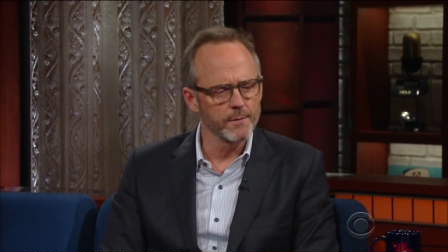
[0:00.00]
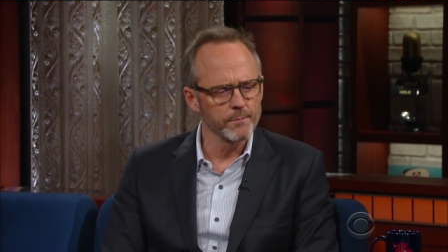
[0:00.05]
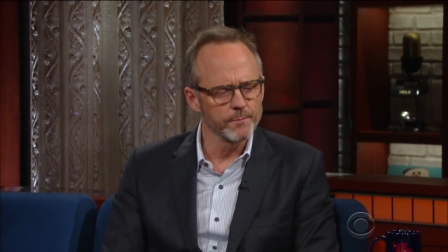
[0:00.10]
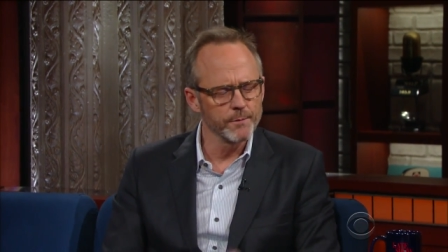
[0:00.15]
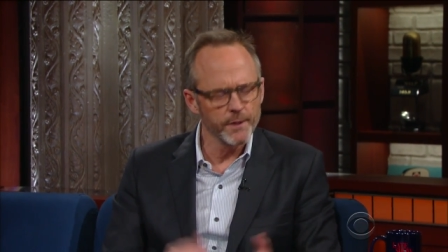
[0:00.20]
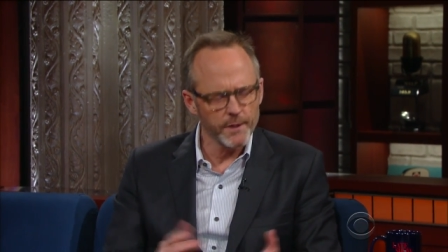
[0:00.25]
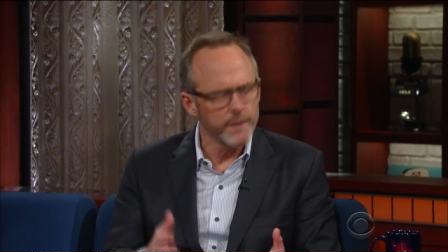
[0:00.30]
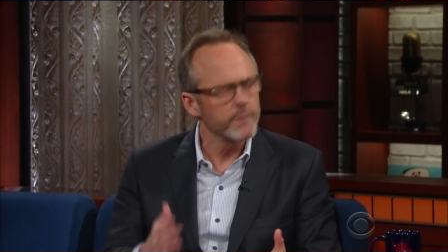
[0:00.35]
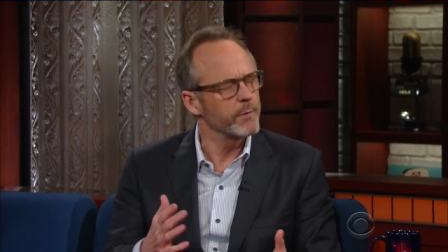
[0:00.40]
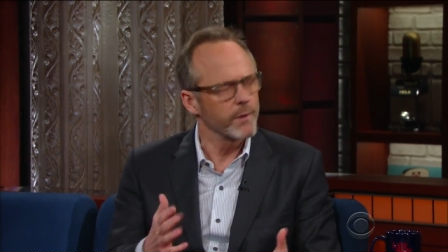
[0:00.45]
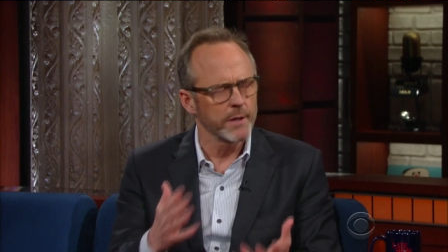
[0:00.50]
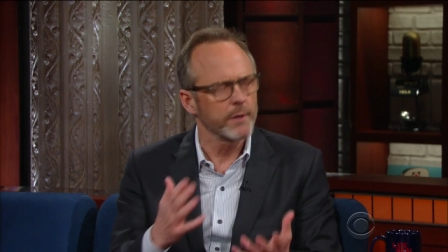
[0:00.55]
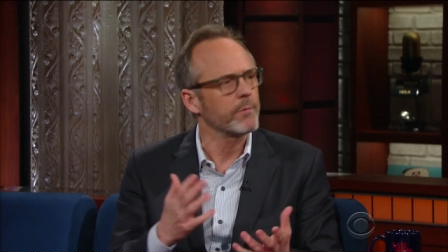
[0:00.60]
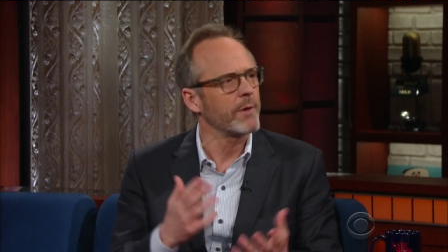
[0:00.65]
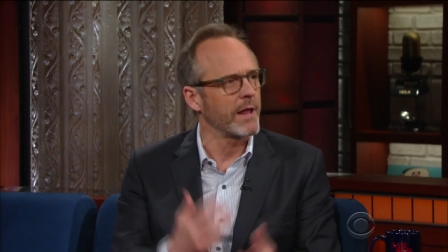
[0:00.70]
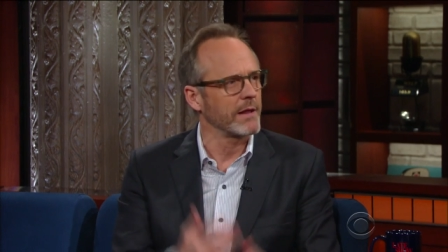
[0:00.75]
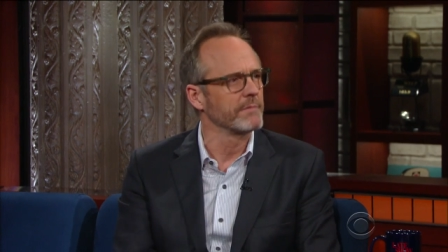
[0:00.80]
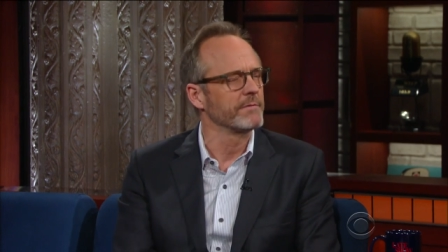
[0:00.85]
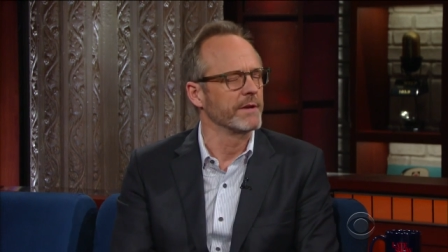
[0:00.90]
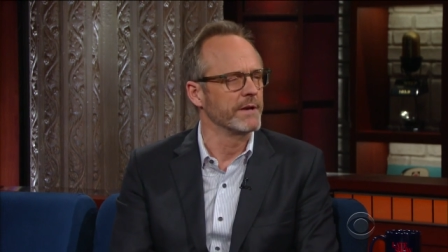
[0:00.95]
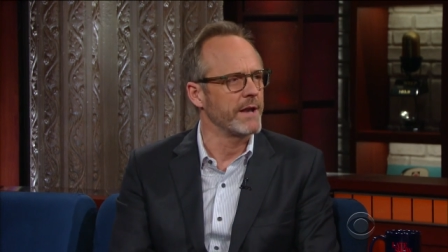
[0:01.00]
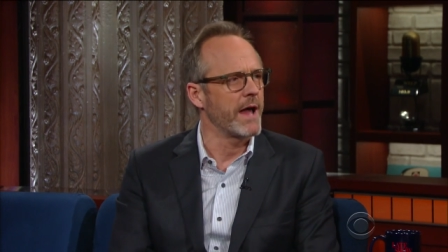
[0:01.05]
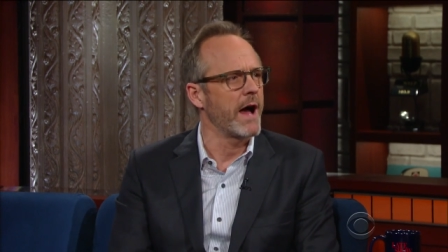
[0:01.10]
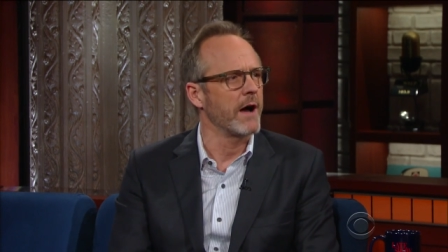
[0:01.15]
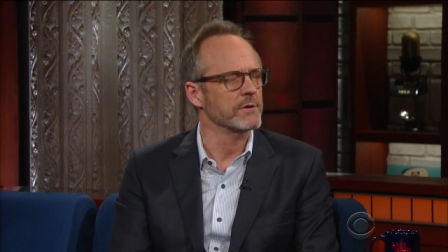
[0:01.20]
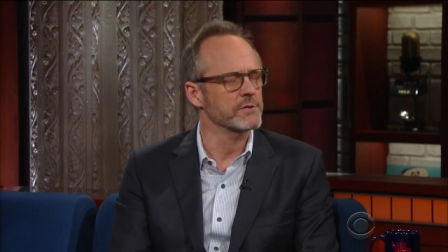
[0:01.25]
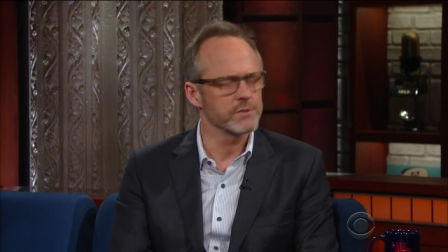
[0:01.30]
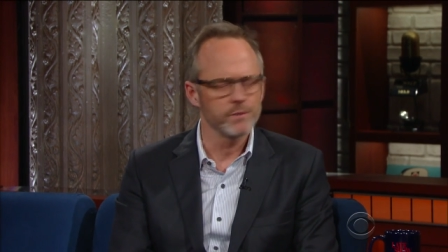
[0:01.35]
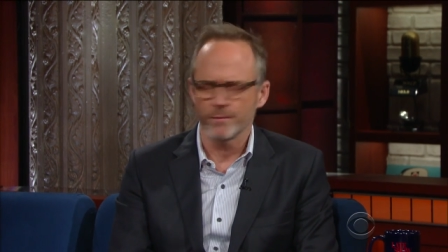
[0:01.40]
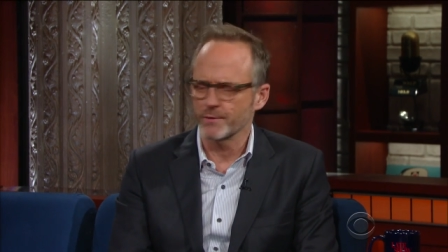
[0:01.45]
really, really relevant now.
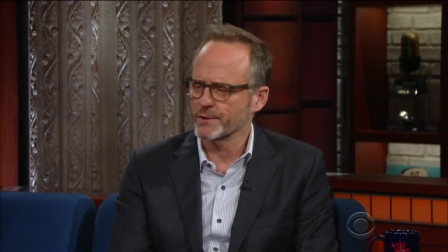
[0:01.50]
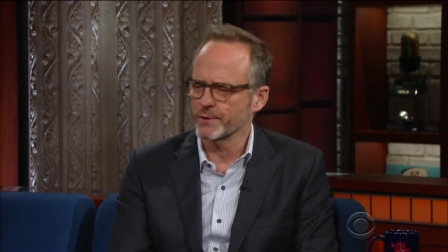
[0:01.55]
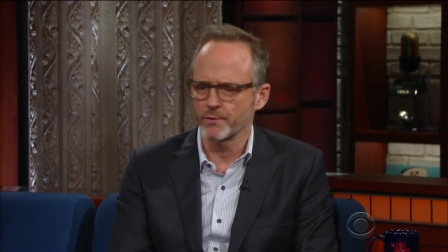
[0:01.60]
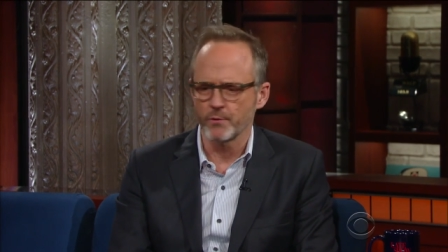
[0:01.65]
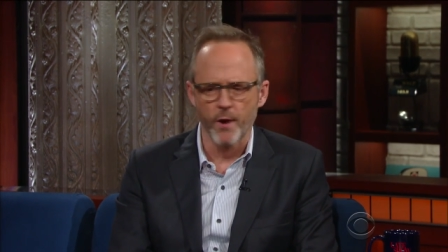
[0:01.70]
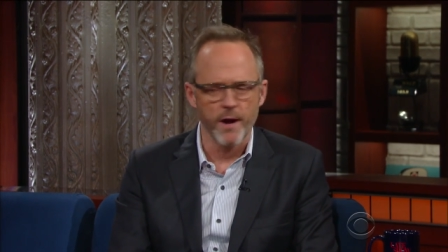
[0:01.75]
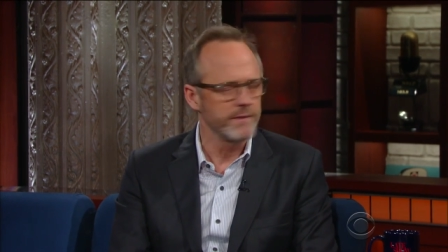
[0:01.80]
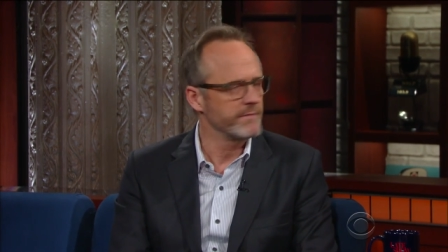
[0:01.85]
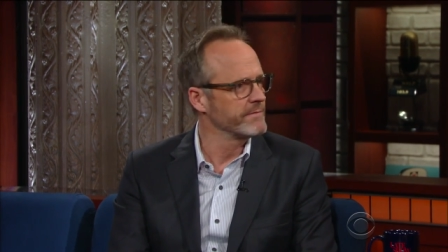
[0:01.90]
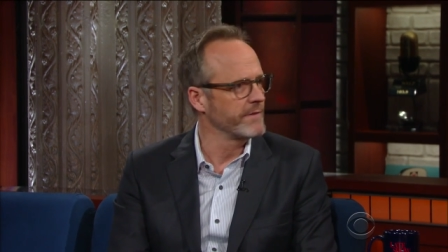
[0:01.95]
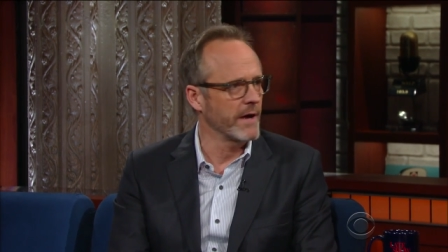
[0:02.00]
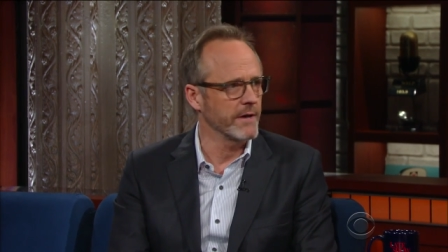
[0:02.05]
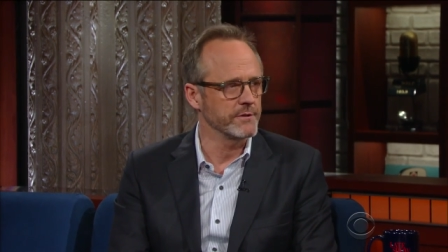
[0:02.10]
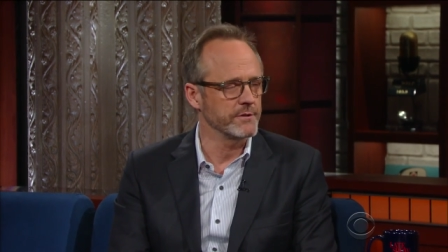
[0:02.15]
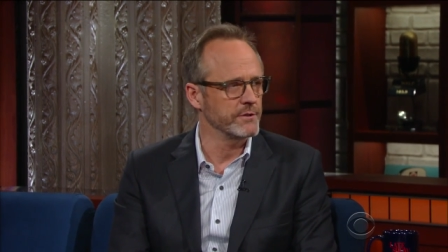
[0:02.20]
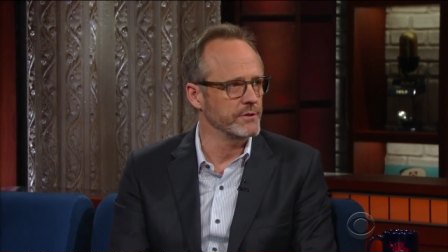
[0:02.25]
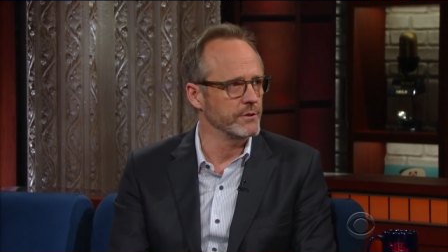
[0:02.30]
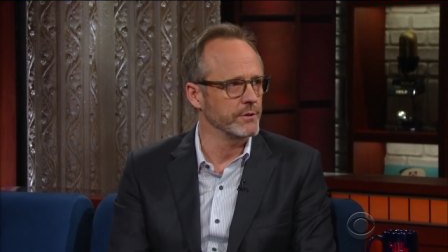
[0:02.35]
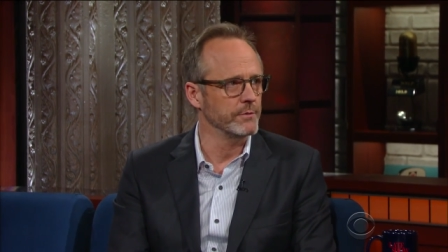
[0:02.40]
So it was great fun to do.